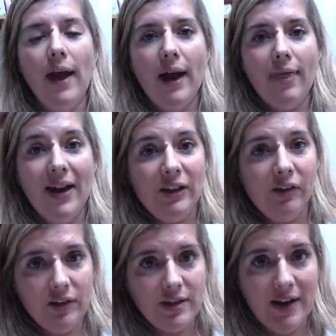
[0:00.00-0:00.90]
And then you
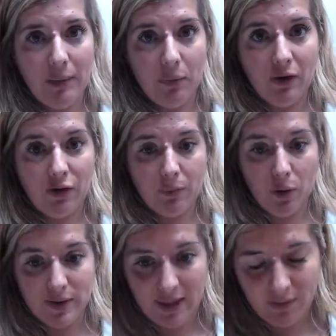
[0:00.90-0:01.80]
start to tap around your
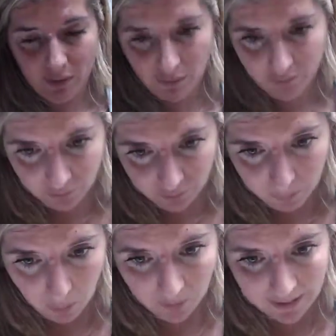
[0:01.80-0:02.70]
body. So the first
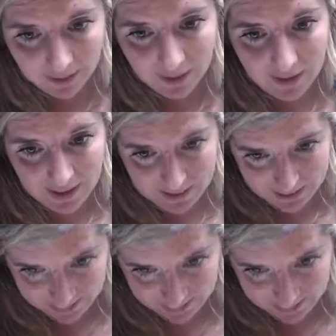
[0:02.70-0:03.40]
point to